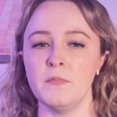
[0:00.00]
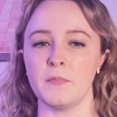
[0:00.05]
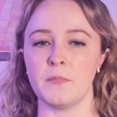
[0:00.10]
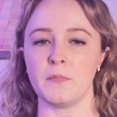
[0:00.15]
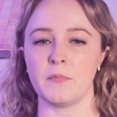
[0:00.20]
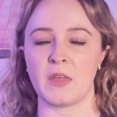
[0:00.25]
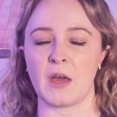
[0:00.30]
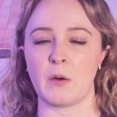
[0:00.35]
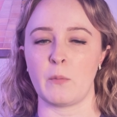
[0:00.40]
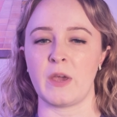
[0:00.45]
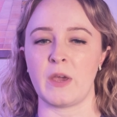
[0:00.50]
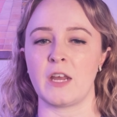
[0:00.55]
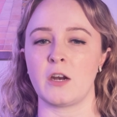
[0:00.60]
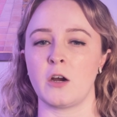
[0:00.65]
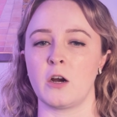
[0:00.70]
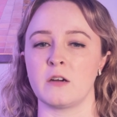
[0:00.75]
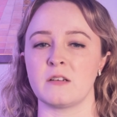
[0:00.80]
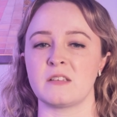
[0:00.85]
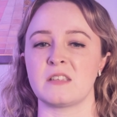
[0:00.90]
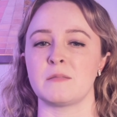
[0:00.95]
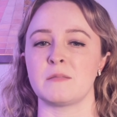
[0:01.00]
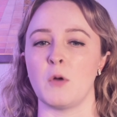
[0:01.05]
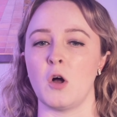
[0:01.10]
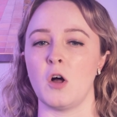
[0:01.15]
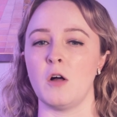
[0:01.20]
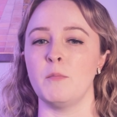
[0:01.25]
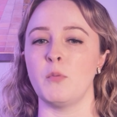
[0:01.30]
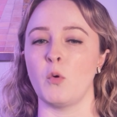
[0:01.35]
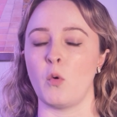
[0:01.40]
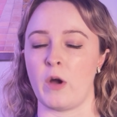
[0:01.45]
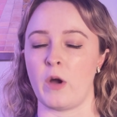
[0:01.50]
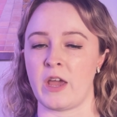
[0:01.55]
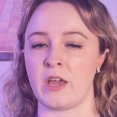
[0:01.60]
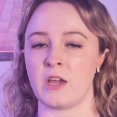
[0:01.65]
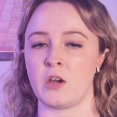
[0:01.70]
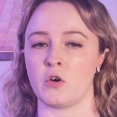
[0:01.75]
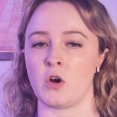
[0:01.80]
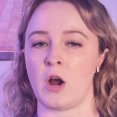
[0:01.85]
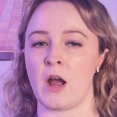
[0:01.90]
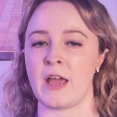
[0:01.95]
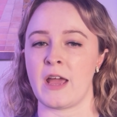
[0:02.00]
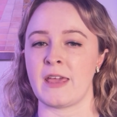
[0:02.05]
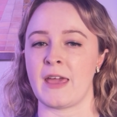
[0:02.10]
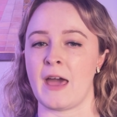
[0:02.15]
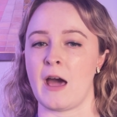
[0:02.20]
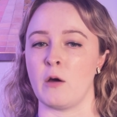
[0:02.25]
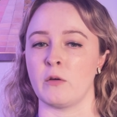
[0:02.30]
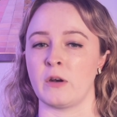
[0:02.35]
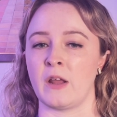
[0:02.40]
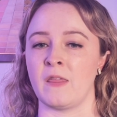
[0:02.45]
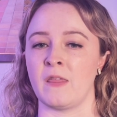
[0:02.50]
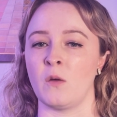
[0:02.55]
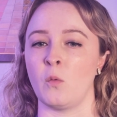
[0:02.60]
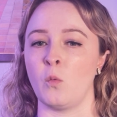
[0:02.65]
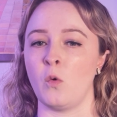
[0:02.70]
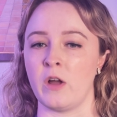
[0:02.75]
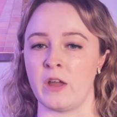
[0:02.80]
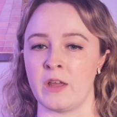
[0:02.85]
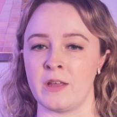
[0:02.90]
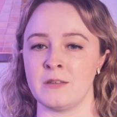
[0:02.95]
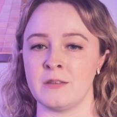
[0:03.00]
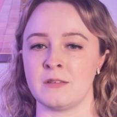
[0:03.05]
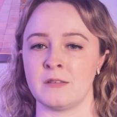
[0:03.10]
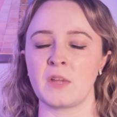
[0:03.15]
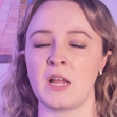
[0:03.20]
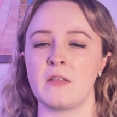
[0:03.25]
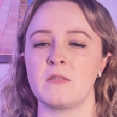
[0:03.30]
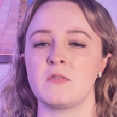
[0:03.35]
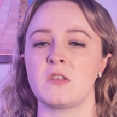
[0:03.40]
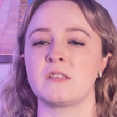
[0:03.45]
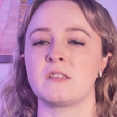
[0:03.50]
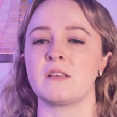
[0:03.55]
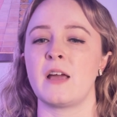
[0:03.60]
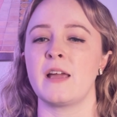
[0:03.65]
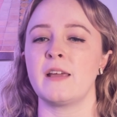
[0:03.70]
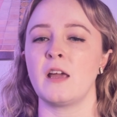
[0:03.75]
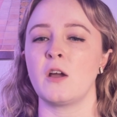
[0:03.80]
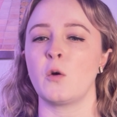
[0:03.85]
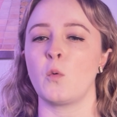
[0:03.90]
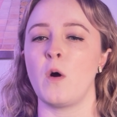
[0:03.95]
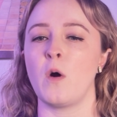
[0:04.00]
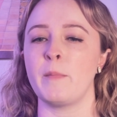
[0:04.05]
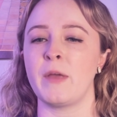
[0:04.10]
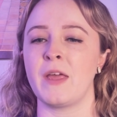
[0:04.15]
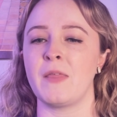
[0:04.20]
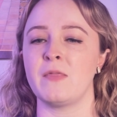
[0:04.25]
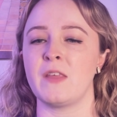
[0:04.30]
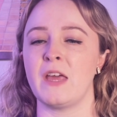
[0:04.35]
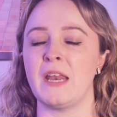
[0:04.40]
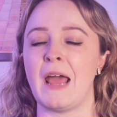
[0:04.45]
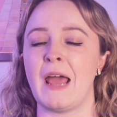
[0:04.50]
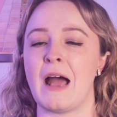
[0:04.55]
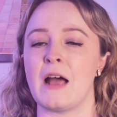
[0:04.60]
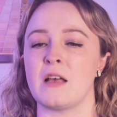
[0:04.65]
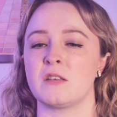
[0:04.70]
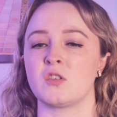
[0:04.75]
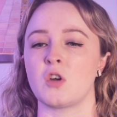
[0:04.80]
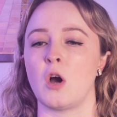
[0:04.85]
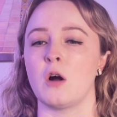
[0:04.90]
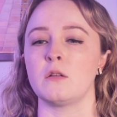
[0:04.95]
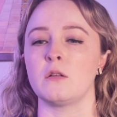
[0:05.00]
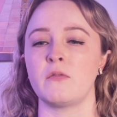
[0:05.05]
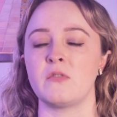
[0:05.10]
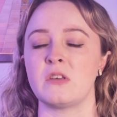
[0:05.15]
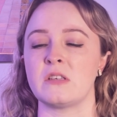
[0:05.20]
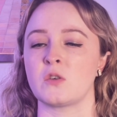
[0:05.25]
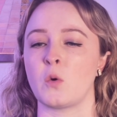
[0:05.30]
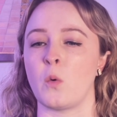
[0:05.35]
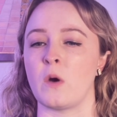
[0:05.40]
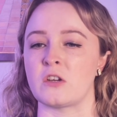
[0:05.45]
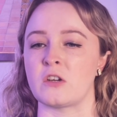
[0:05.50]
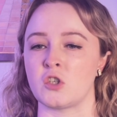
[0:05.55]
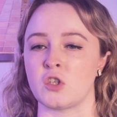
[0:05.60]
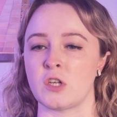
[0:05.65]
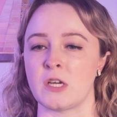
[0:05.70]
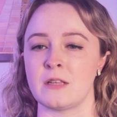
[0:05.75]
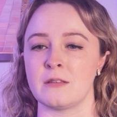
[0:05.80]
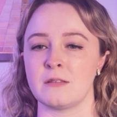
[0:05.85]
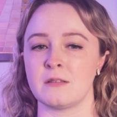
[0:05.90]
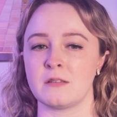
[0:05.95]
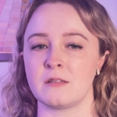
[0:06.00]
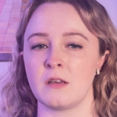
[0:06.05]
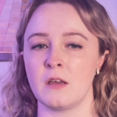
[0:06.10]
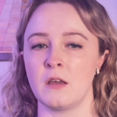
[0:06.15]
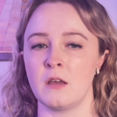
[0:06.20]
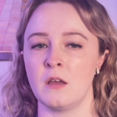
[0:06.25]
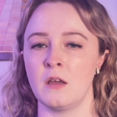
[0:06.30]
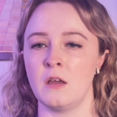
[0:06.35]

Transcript: that we had heard a small boy crying out in the woods. The psychic woman then asked all of these questions.